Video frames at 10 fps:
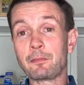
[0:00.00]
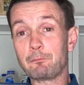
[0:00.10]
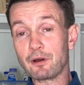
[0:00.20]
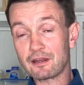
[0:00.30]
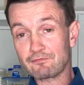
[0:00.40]

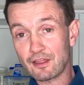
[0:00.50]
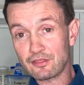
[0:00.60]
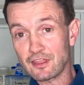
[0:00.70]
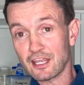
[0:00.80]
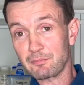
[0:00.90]
but if you
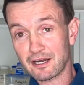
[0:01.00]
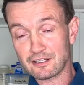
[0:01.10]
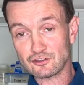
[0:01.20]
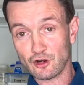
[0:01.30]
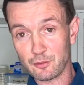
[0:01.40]
think about it
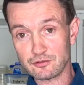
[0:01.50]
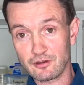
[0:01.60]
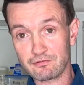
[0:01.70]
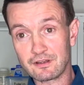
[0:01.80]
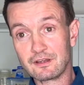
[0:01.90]
in terms
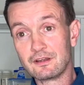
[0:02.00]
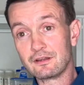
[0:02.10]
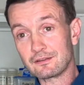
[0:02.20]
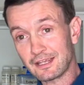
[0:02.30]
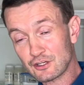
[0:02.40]
of
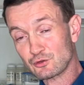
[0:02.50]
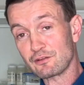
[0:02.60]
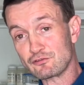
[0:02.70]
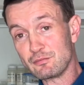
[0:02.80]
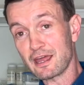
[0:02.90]
the history
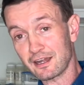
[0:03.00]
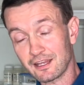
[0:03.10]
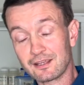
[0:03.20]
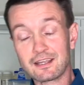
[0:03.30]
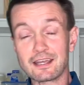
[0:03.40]
of
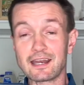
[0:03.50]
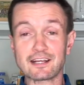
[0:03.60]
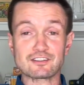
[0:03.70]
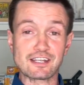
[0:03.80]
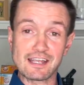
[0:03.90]
humanity, it
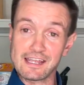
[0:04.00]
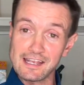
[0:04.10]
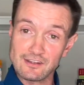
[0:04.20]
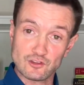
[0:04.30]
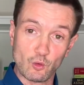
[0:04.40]
actually
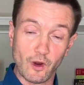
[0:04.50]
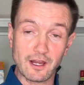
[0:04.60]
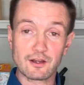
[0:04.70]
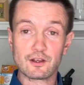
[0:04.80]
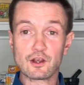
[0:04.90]
is
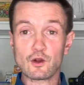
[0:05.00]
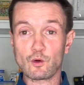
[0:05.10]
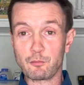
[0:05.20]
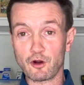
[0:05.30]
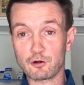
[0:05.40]
quite
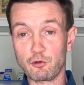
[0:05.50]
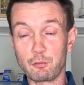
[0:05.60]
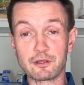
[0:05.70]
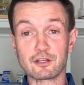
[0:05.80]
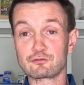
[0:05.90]
remarkable,
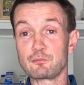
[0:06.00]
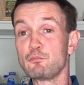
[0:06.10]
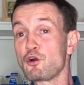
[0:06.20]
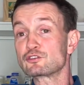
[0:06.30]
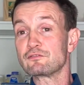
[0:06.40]
because for
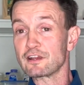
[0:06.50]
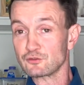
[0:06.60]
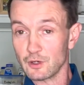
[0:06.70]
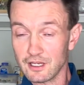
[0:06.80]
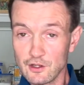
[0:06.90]
most of
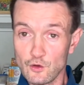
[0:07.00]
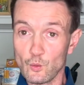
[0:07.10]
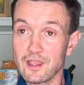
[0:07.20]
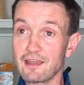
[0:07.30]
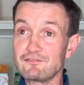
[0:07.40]
history
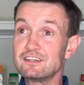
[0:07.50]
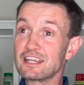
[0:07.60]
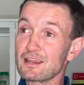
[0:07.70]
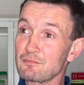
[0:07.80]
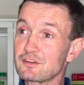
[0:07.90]
we have
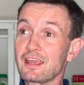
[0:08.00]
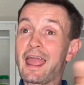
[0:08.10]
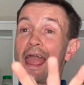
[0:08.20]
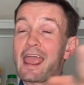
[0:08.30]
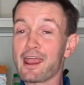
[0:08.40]
deemed
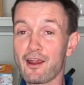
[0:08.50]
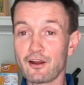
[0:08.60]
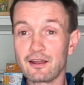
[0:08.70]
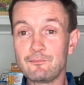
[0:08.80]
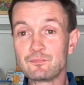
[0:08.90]

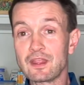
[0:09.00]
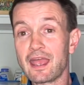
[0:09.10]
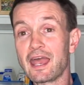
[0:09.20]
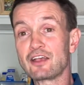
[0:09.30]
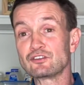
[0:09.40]
air
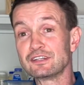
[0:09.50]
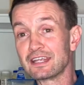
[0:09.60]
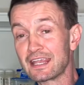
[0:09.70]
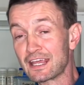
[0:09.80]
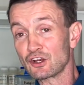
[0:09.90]
as an
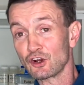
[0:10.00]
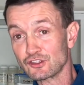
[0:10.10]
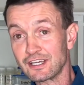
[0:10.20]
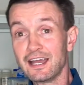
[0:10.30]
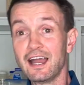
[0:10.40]

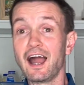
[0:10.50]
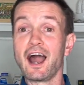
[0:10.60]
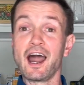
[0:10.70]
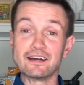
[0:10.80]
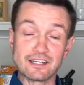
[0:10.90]
inert,
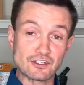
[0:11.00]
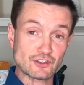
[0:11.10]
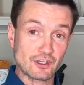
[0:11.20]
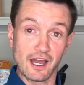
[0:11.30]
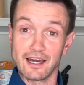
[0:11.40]

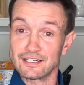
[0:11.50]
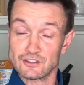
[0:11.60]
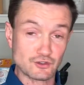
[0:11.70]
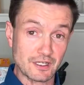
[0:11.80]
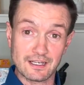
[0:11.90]

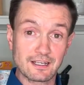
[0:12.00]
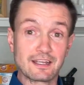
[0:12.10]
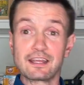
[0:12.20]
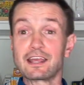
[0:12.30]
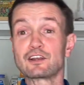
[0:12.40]
uninteresting,
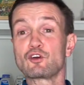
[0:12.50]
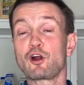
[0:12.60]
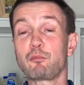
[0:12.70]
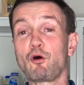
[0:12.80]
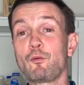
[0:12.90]

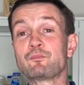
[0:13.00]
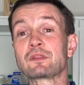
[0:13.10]
ignorable,